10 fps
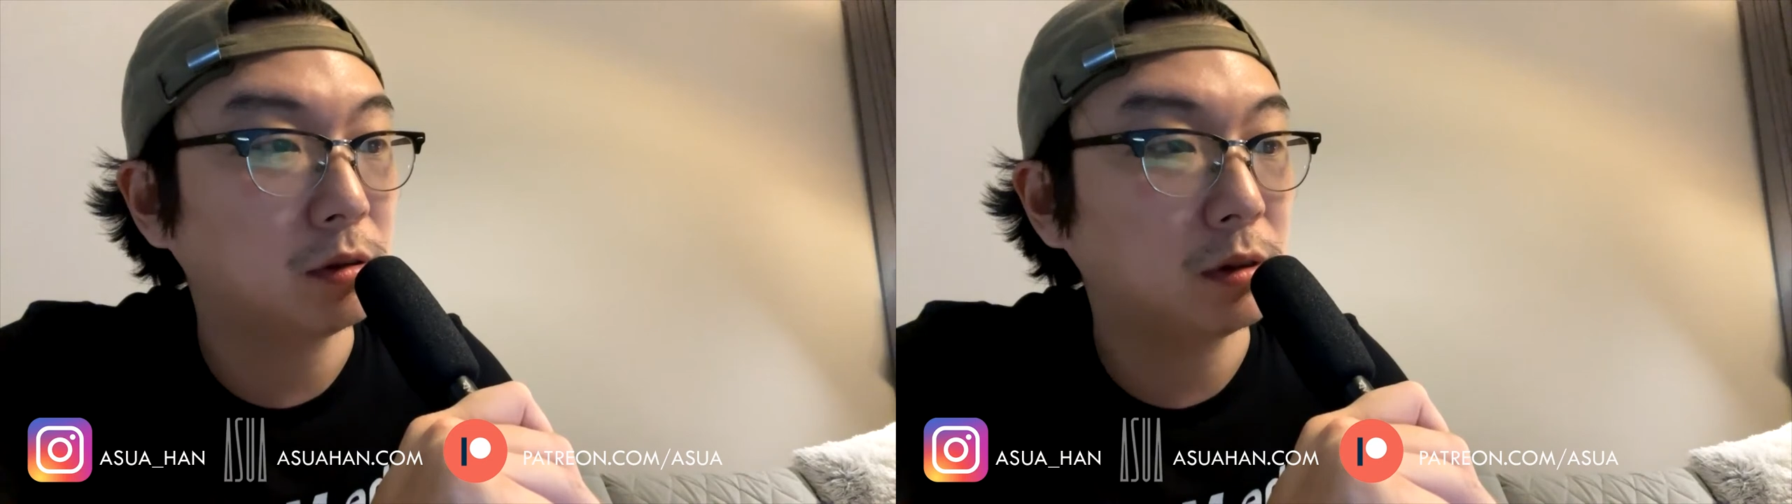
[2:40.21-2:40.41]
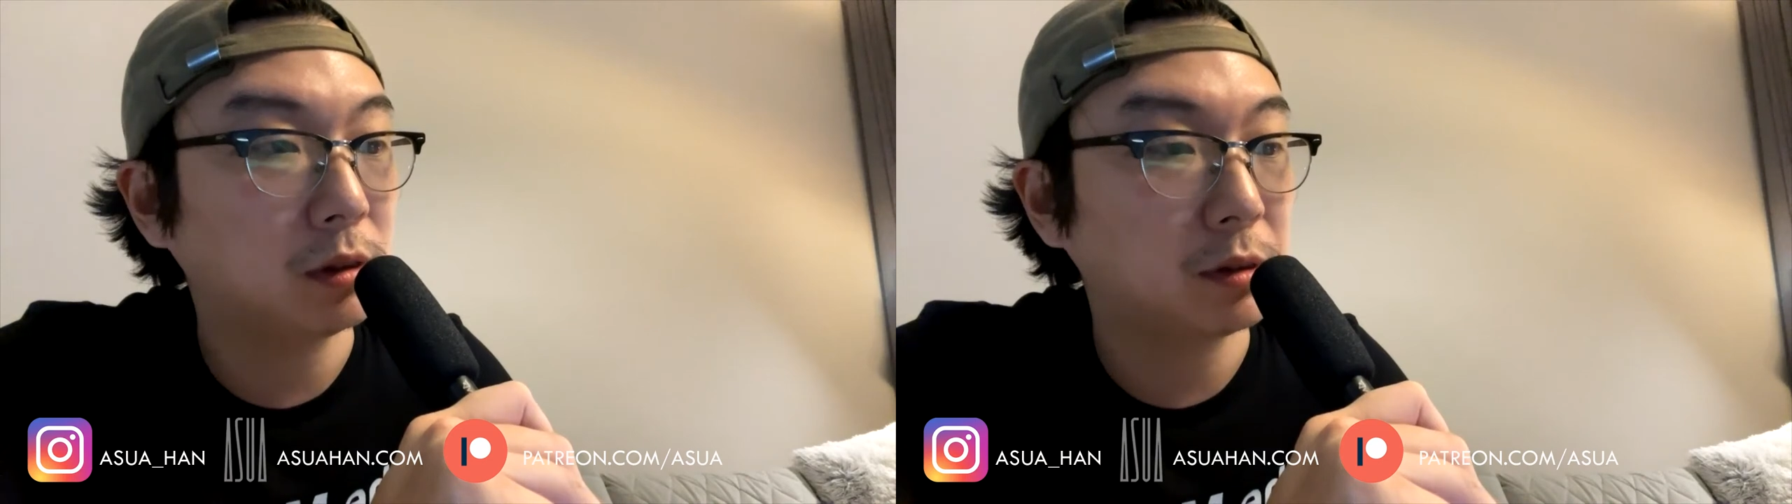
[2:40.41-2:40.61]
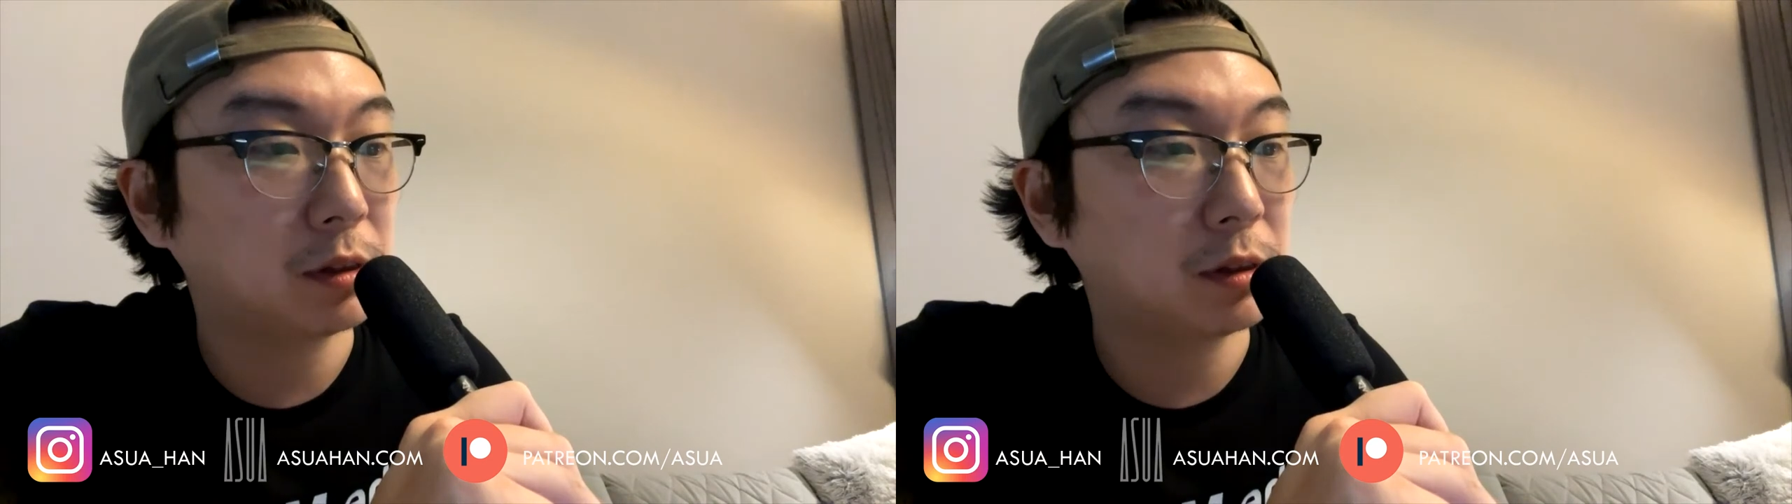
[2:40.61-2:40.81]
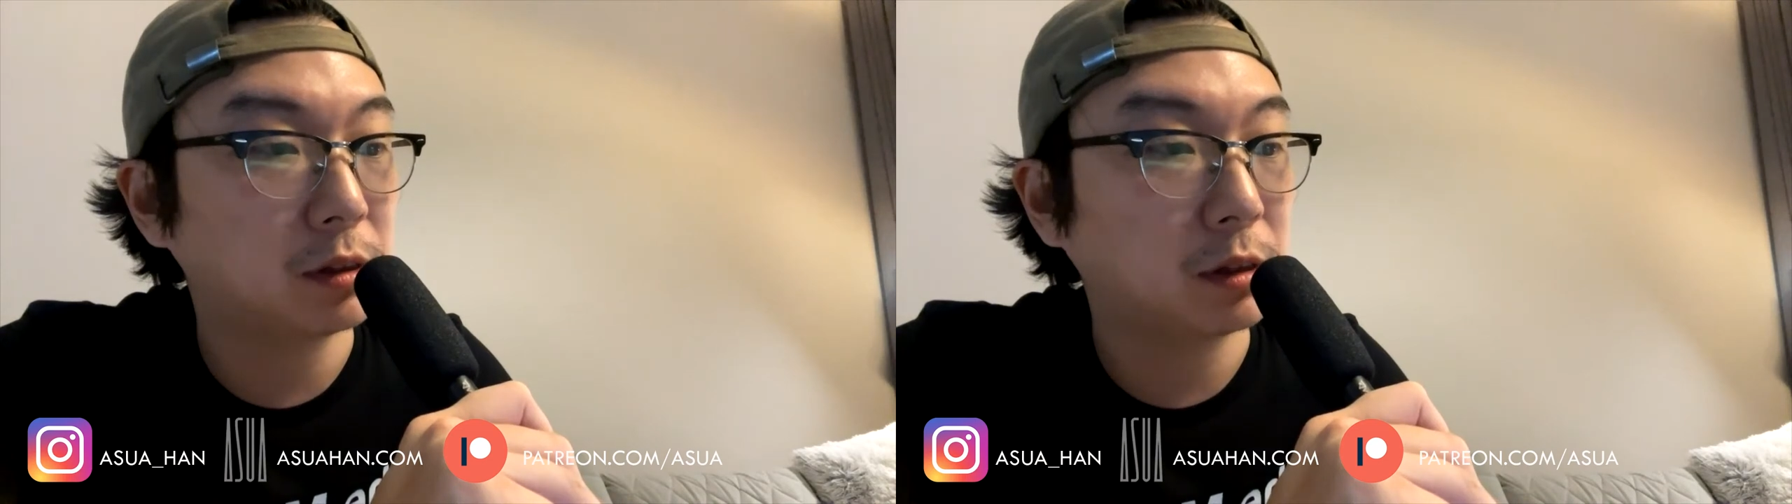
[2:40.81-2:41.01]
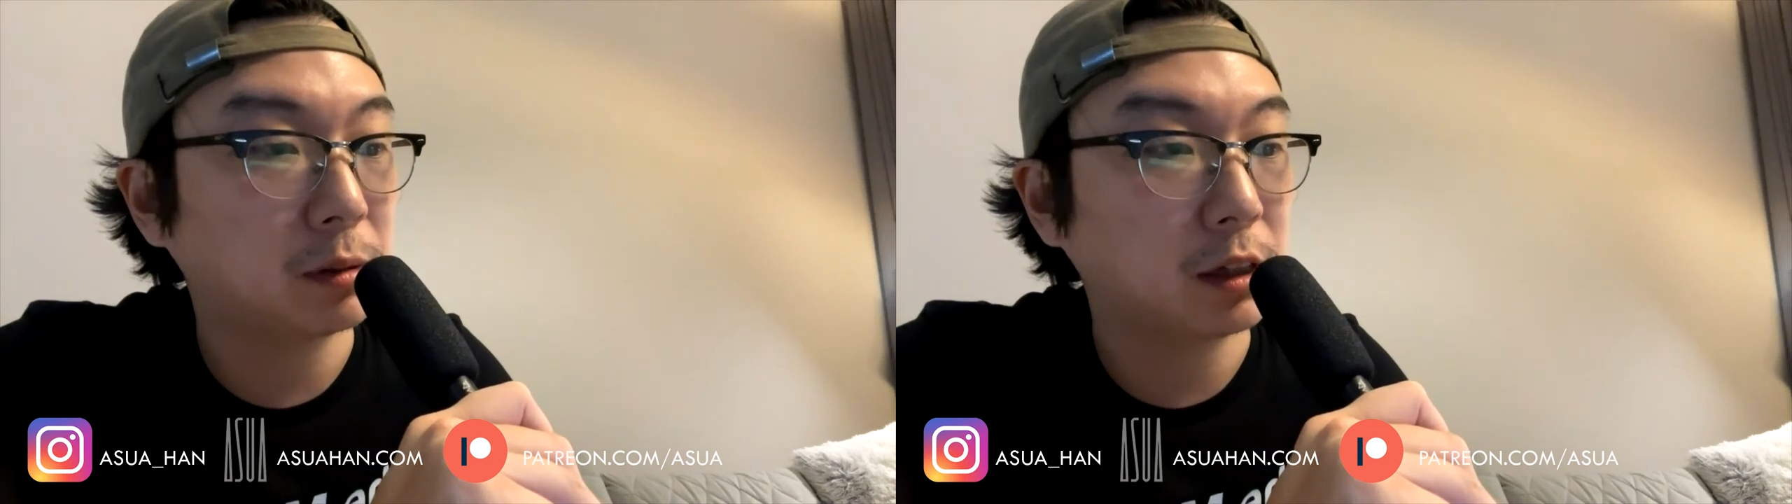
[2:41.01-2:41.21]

Let me just double check.